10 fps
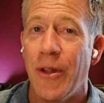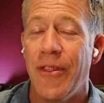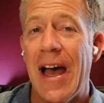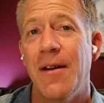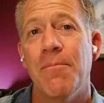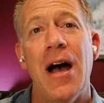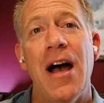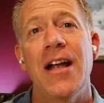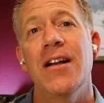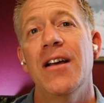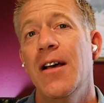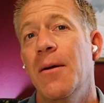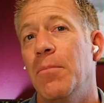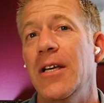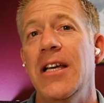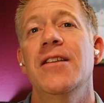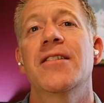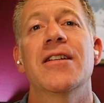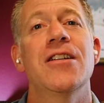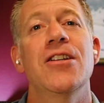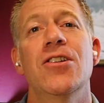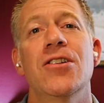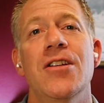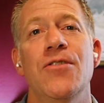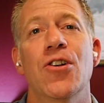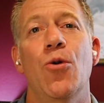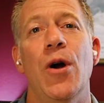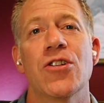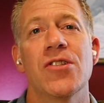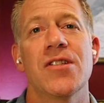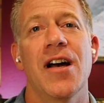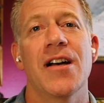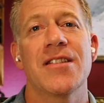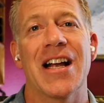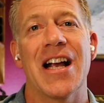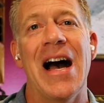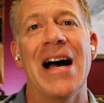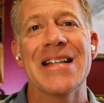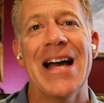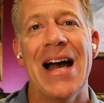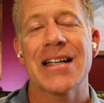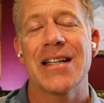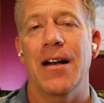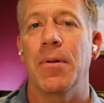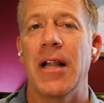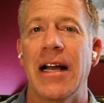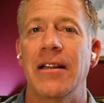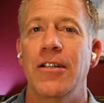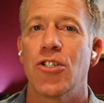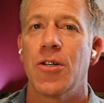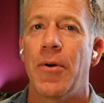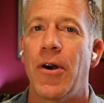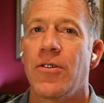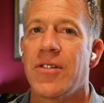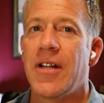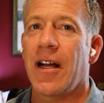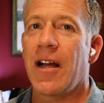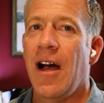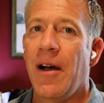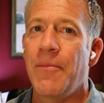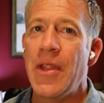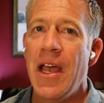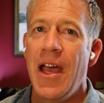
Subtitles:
With that in mind, please continue to send your questions to us at contact@appliedleadershippartners.com,